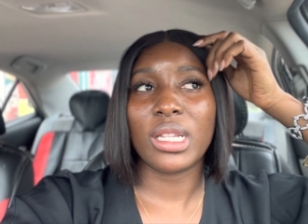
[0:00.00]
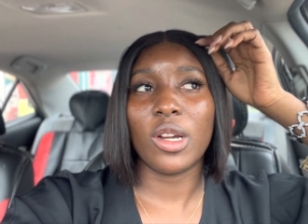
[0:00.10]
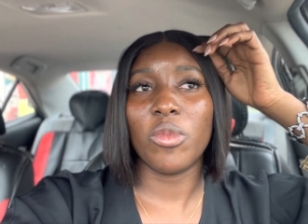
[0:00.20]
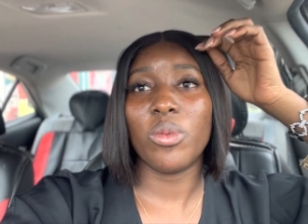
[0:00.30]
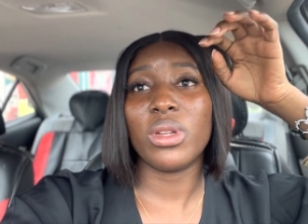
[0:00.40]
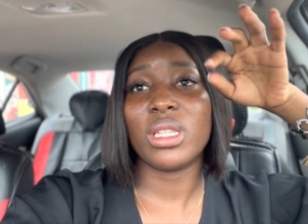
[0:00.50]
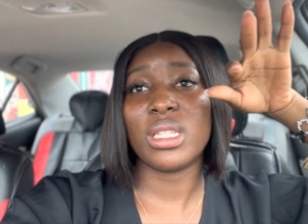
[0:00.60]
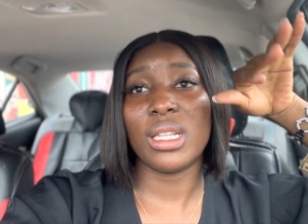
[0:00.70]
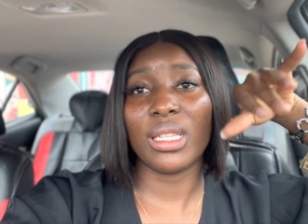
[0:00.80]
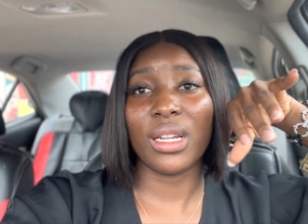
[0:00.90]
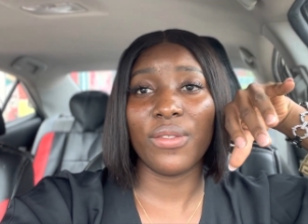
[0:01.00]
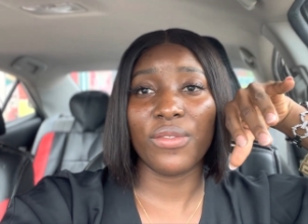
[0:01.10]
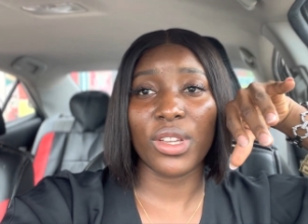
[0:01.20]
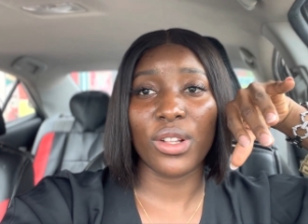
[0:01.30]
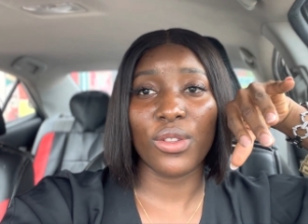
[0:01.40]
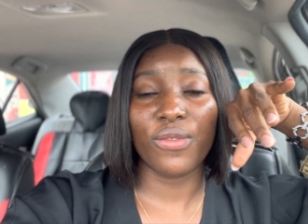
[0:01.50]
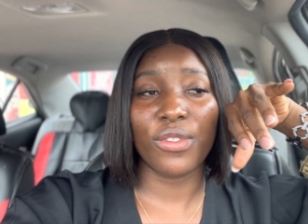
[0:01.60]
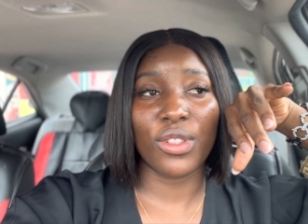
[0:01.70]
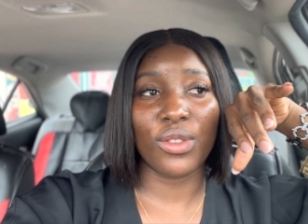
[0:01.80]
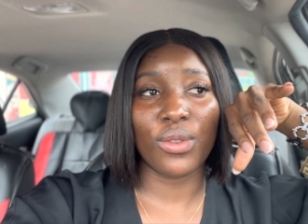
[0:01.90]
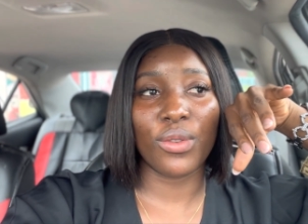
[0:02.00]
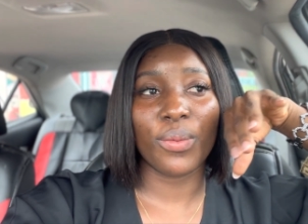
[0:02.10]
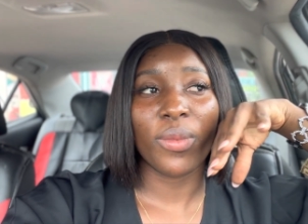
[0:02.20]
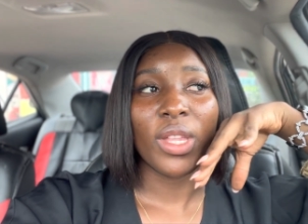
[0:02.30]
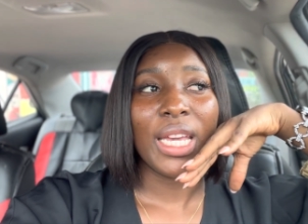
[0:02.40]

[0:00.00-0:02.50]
now maybe a sit down video